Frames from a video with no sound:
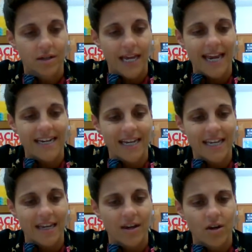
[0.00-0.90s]
Hey,
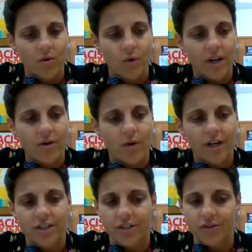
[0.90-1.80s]
Nikki, what do you
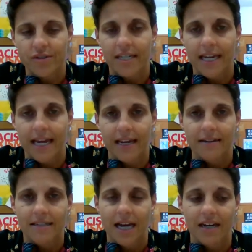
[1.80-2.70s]
want to do today?
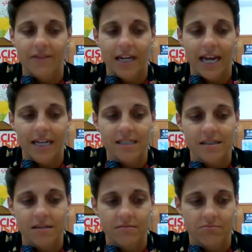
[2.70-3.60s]
Donavan asked.